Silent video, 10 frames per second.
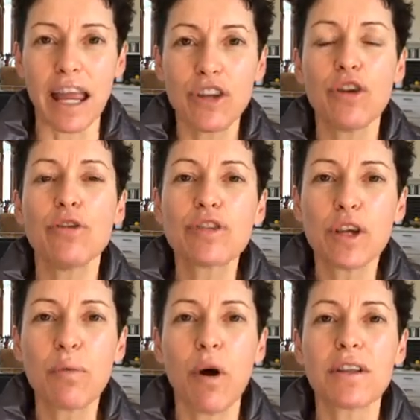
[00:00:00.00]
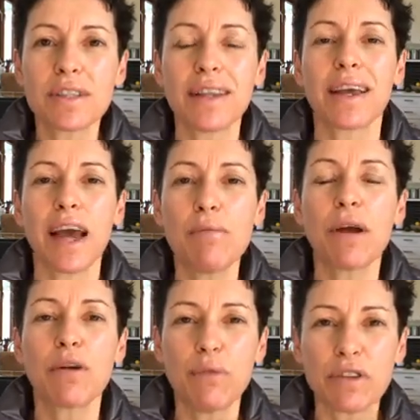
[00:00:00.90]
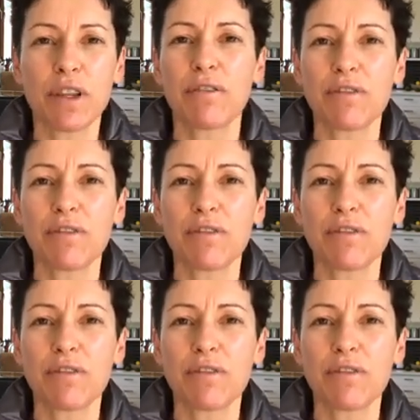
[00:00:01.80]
and using what's in the cupboard and what's in the